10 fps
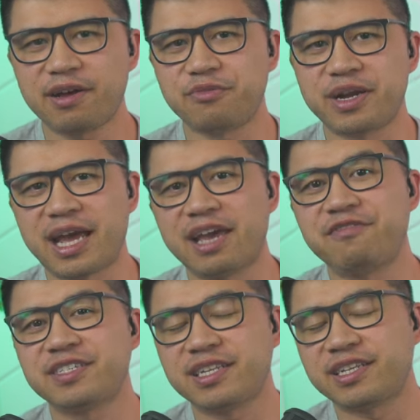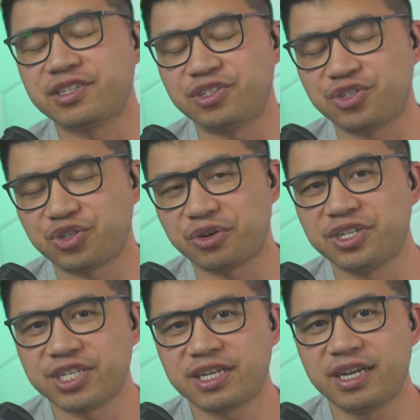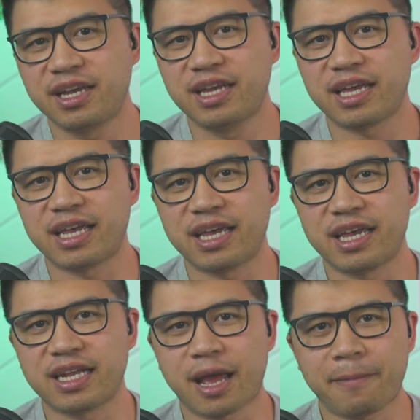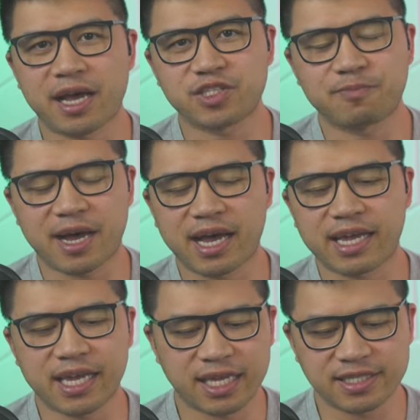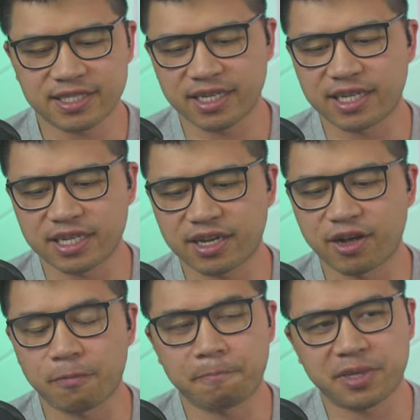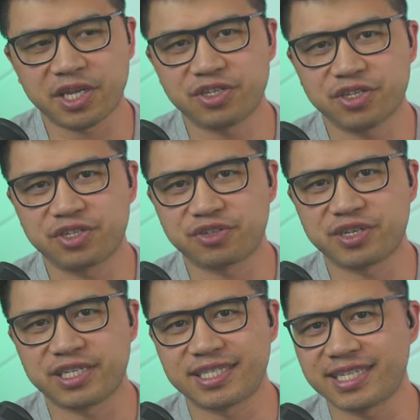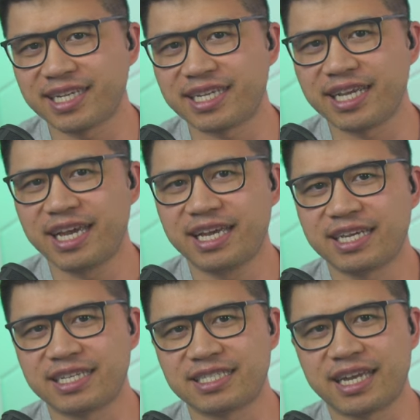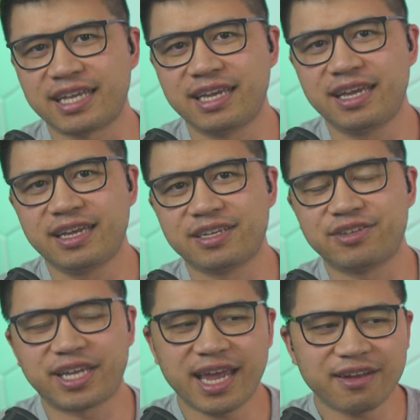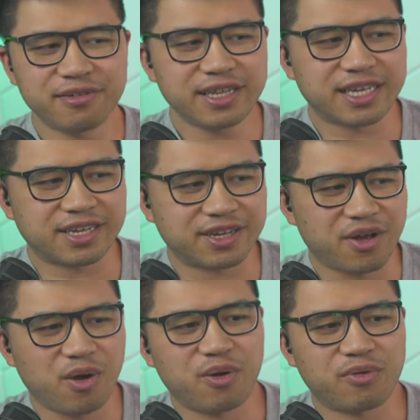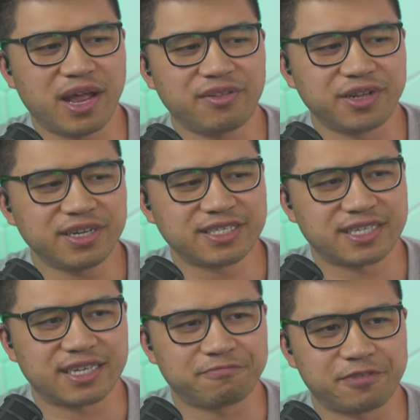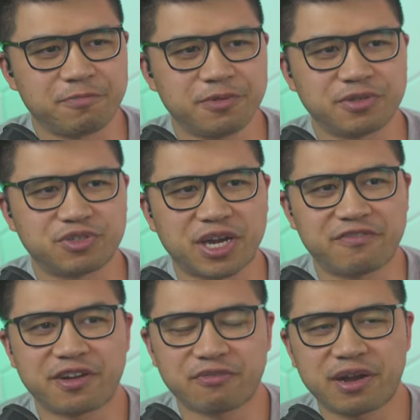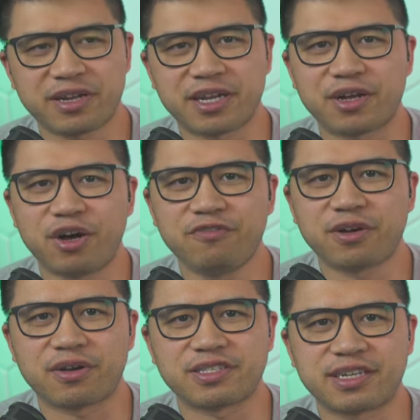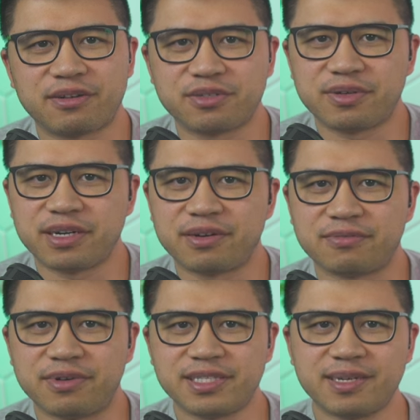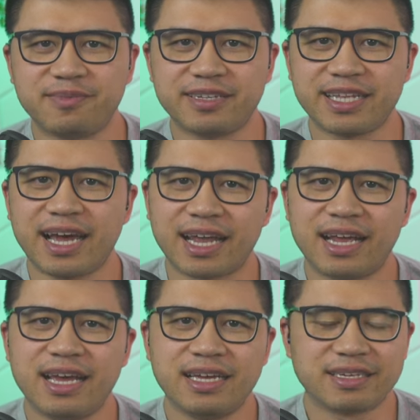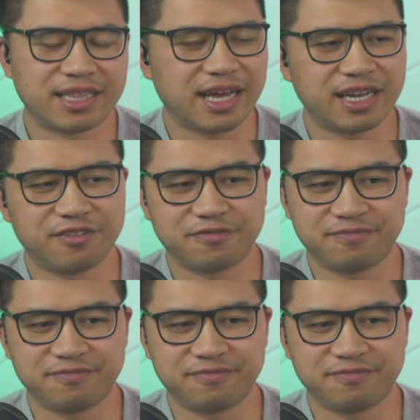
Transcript: when I visited Georgia and I passed by a city called Peachtree City is that you can't really go around noticing people driving around in golf carts. And I was wondering, what's up with that? A lot of